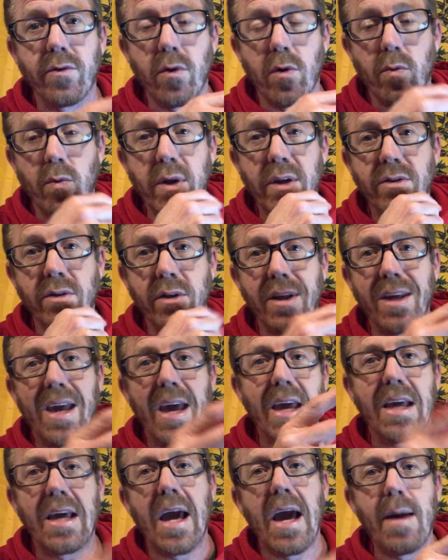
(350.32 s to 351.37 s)
originally
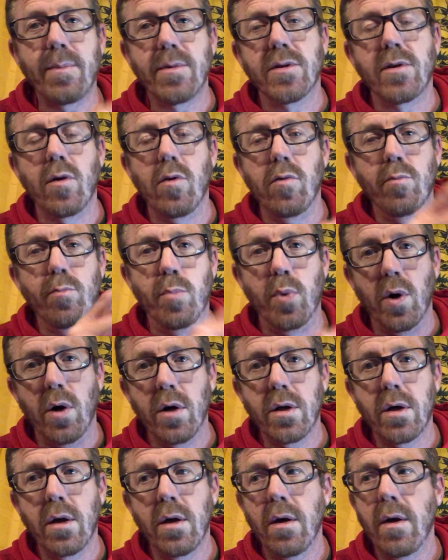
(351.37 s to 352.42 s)
a capstone
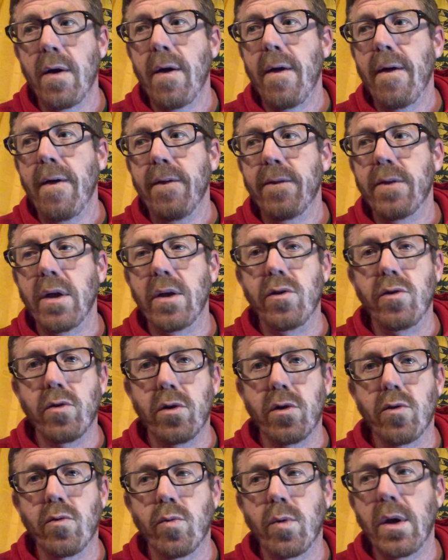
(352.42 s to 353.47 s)
book that you
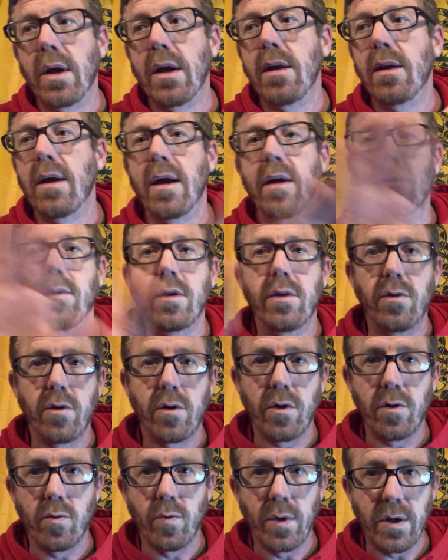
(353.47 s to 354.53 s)
could read, and then you
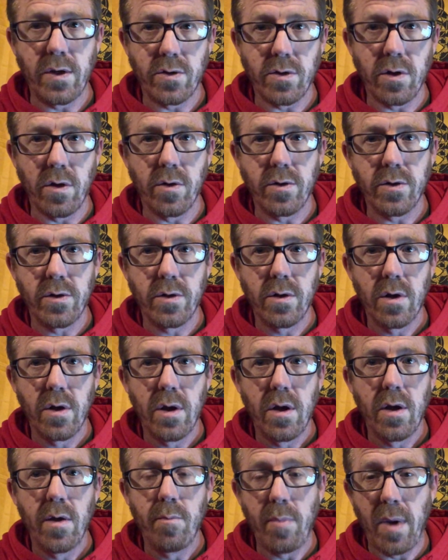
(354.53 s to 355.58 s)
could research
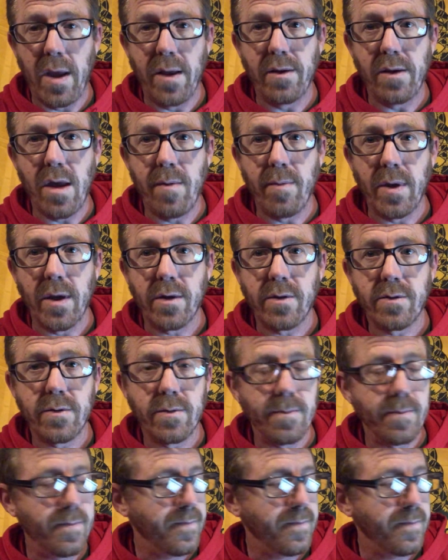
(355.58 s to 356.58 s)
pandemics.